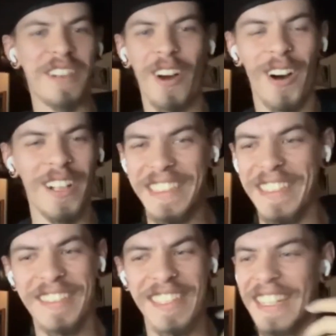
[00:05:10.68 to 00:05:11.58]
we're just all in
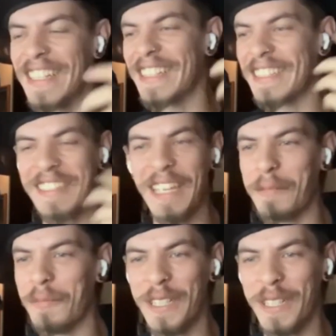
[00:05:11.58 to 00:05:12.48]
this like
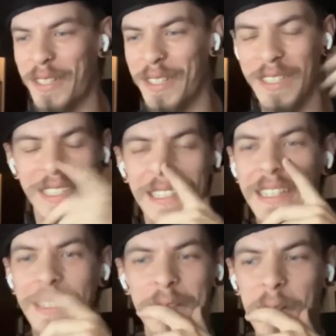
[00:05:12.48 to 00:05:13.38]
same little
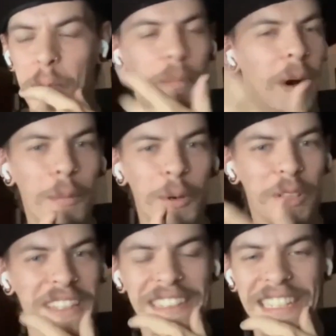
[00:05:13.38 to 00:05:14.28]

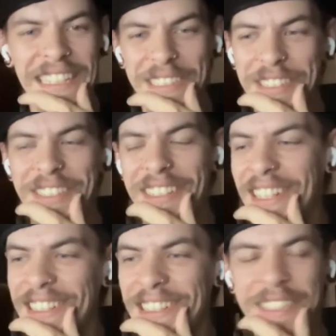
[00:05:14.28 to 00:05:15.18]
bubble thing, and it's just
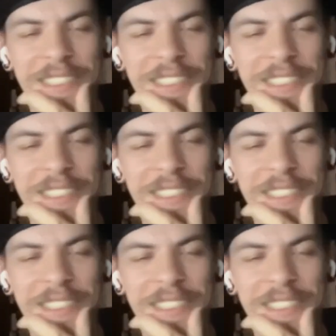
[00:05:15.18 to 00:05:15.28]
like